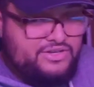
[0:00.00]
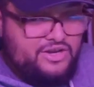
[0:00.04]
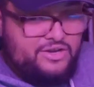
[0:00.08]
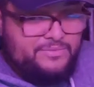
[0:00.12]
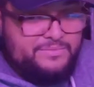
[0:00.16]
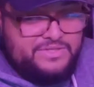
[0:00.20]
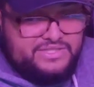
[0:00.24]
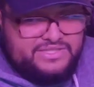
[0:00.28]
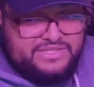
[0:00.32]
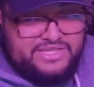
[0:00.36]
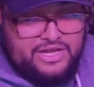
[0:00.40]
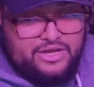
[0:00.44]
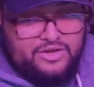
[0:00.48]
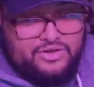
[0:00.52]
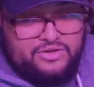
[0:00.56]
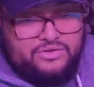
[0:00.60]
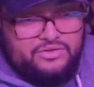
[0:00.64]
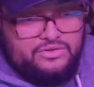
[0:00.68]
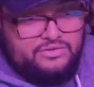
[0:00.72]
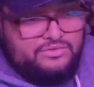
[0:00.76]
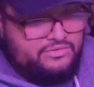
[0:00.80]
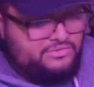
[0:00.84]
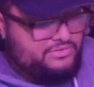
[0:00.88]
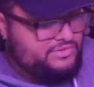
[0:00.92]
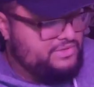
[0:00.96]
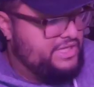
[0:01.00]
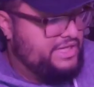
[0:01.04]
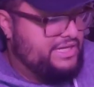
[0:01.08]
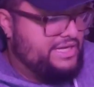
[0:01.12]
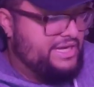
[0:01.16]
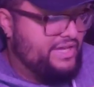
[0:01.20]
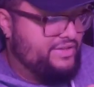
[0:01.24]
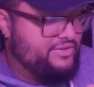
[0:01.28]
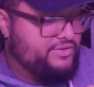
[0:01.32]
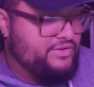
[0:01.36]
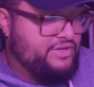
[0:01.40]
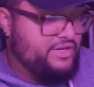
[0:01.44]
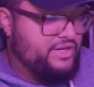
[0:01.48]
y'all missed out like
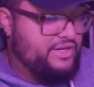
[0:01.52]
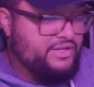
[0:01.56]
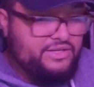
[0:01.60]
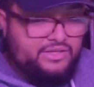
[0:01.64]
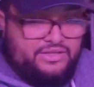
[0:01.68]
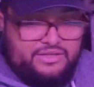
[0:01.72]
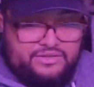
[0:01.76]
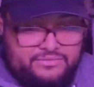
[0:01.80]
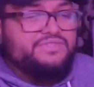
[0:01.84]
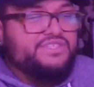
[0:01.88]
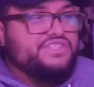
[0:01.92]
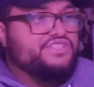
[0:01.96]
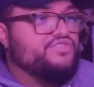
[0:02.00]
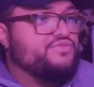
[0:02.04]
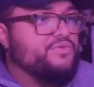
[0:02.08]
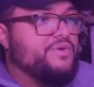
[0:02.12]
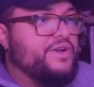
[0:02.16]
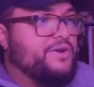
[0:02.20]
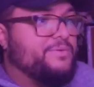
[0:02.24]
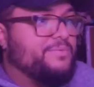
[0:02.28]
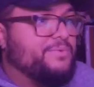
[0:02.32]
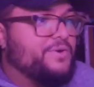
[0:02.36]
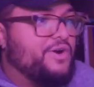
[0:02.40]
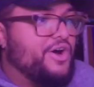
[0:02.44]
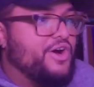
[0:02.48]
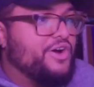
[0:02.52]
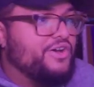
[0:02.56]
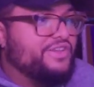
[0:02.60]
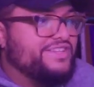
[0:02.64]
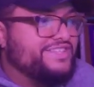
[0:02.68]
I thought I did. This is real, bro.